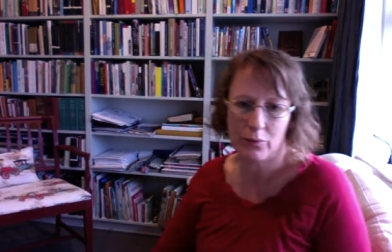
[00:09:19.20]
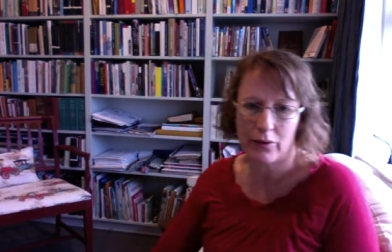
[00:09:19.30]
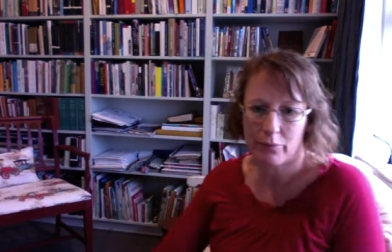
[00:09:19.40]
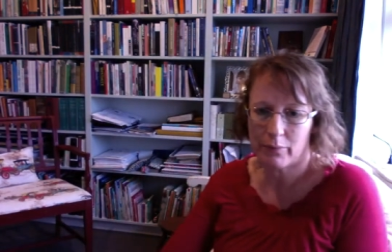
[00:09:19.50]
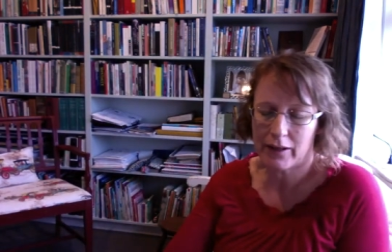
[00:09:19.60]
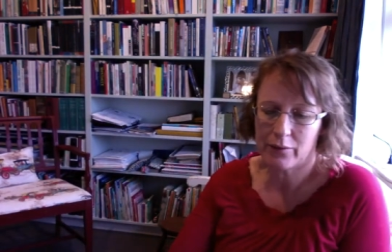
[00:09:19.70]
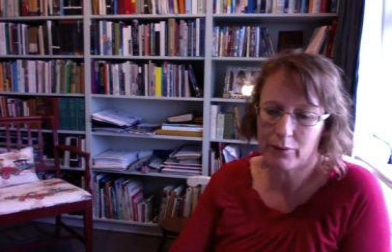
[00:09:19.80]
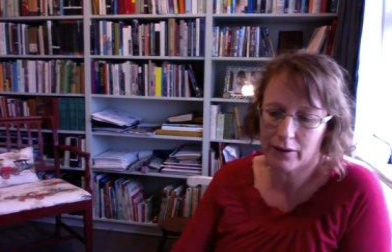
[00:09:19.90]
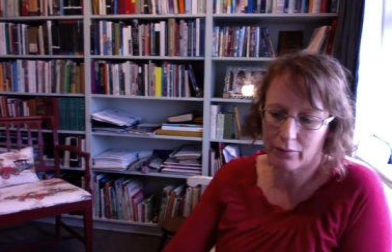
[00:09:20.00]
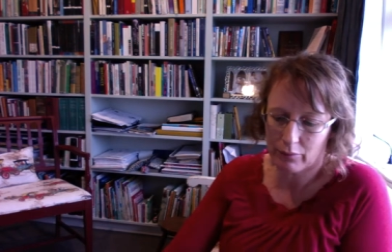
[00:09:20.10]
with me
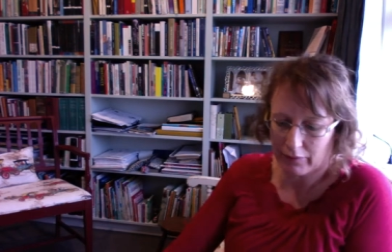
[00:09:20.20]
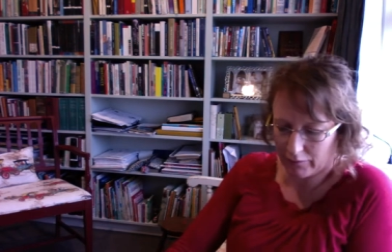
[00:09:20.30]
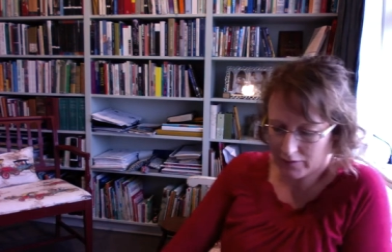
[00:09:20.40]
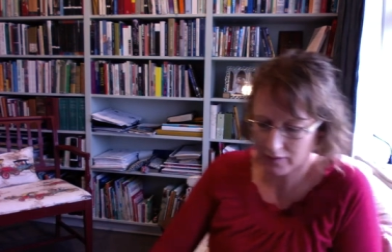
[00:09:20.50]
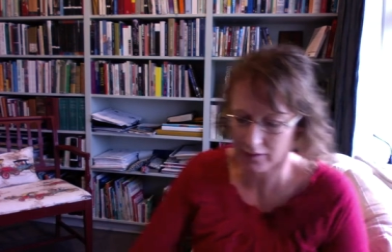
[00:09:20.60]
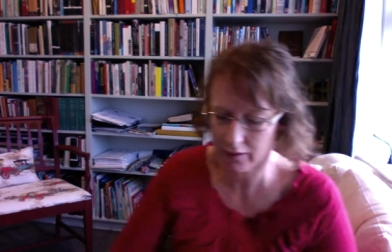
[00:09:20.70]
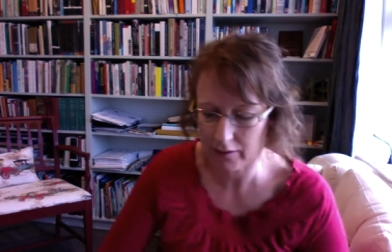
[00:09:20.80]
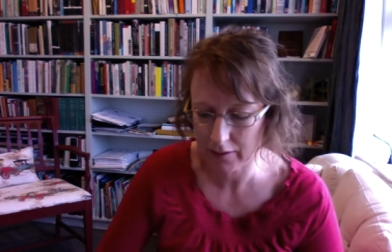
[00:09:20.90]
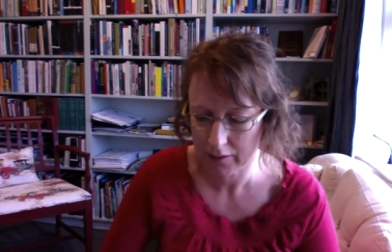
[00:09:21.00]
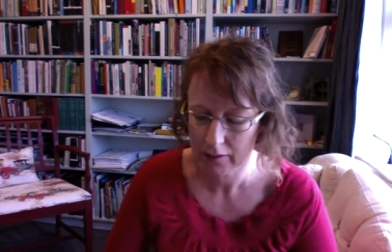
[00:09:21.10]
when we
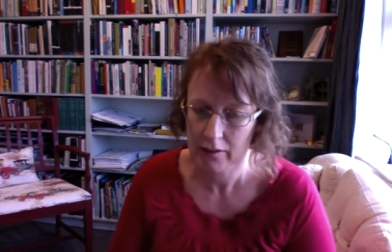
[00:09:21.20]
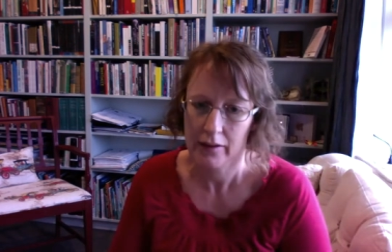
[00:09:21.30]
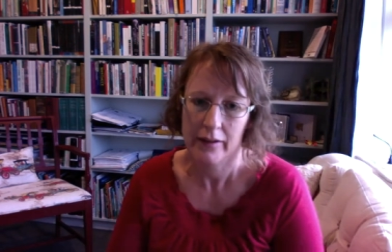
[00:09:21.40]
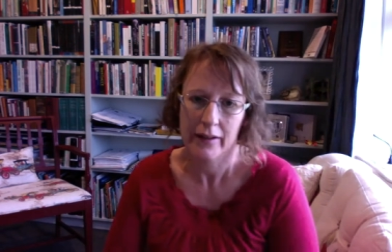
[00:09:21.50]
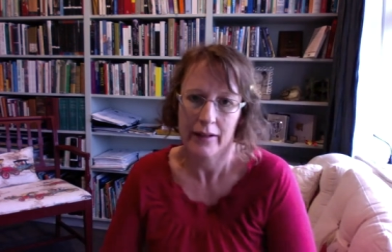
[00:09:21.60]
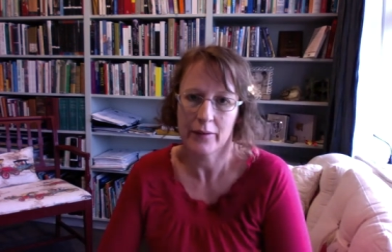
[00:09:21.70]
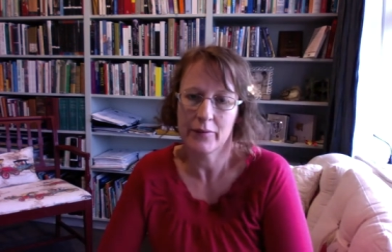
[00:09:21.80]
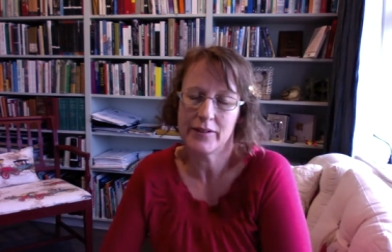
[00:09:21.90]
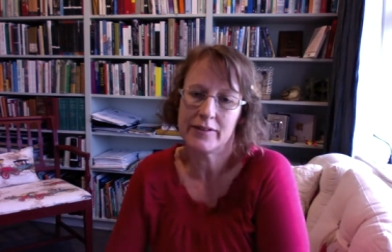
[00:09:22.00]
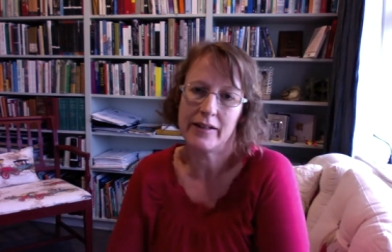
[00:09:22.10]
visited
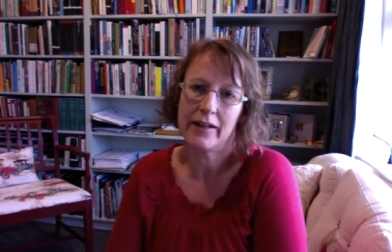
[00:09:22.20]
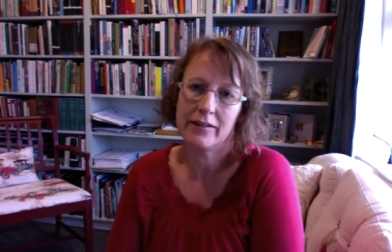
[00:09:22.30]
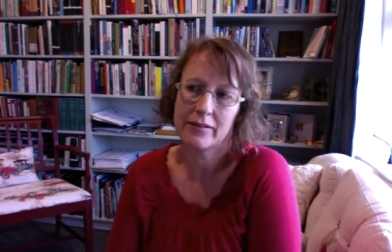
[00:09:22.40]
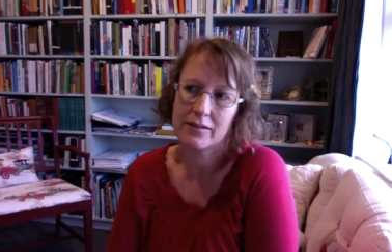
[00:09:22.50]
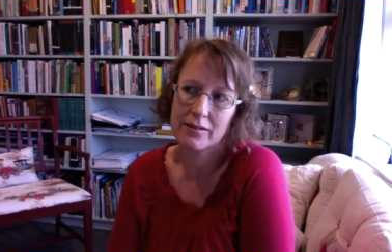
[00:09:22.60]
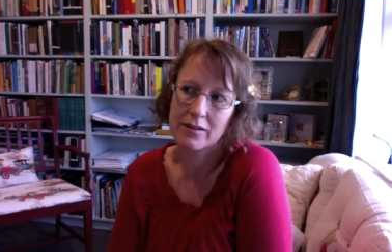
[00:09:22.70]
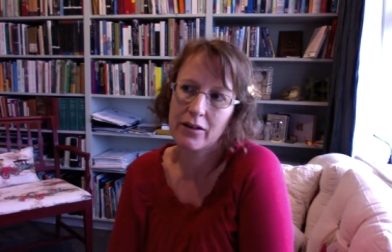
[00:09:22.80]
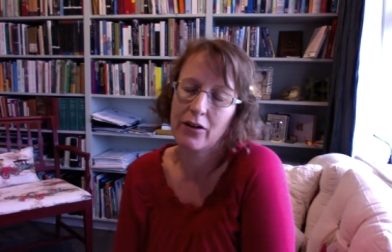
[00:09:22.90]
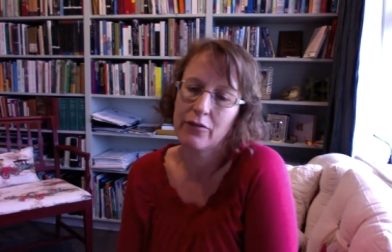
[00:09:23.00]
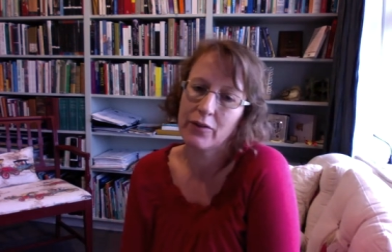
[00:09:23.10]
the States
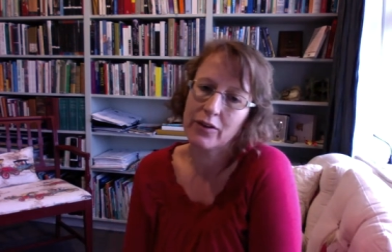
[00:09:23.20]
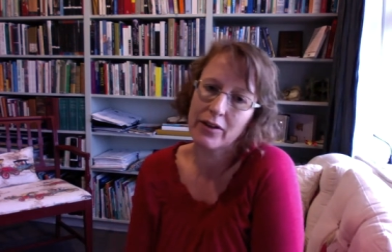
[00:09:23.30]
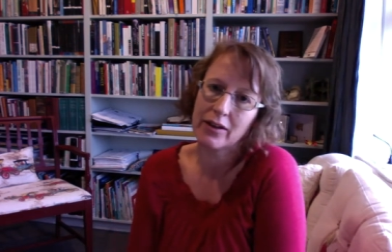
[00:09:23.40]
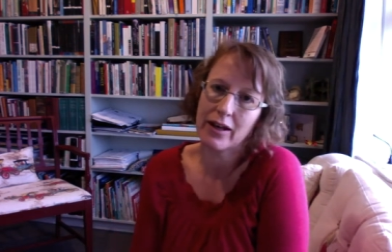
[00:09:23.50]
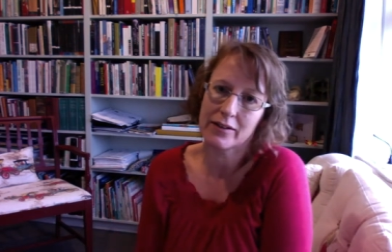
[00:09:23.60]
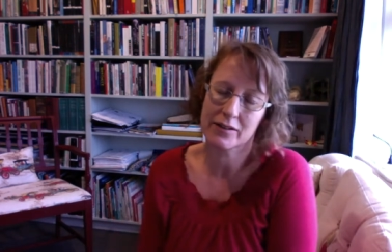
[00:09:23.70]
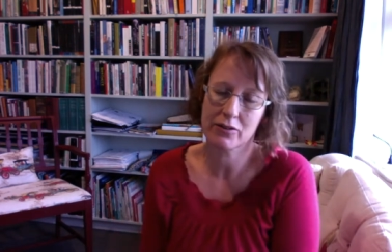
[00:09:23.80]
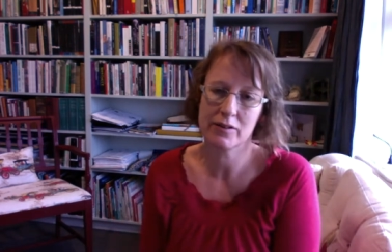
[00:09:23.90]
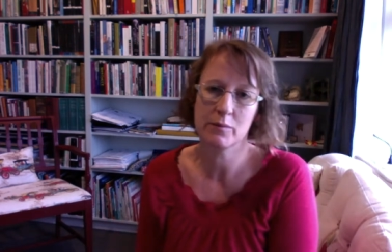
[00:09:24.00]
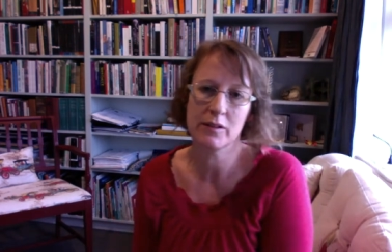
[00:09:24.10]
over the last
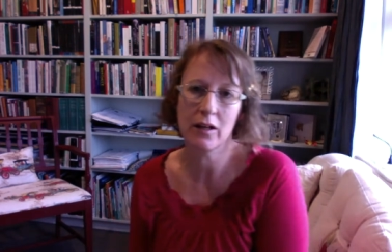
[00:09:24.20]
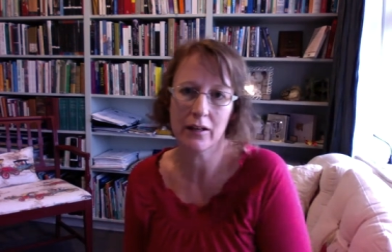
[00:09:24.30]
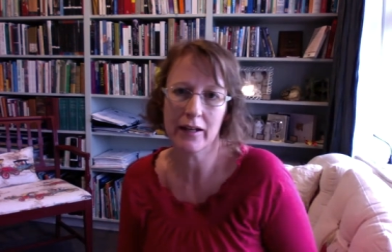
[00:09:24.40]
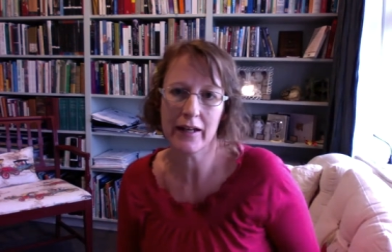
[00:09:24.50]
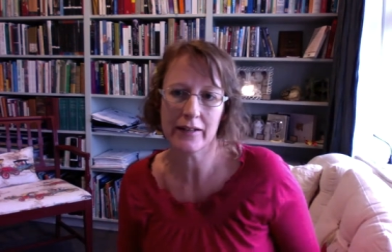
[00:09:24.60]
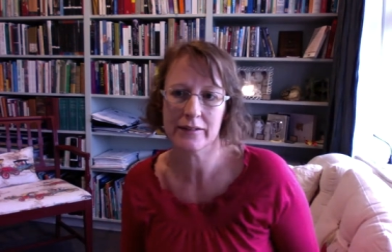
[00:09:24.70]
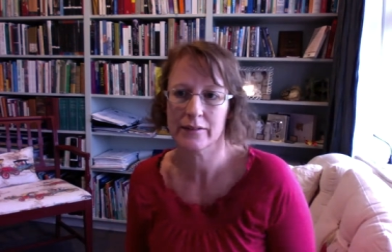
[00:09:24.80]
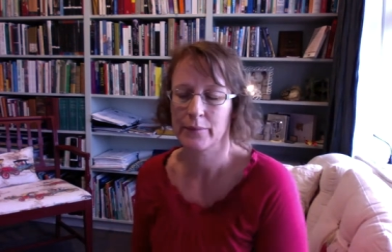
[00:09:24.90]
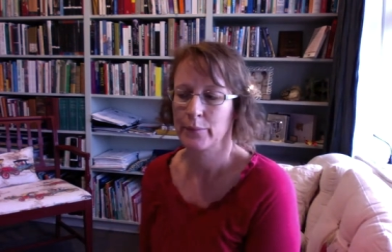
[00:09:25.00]
Christmas holidays.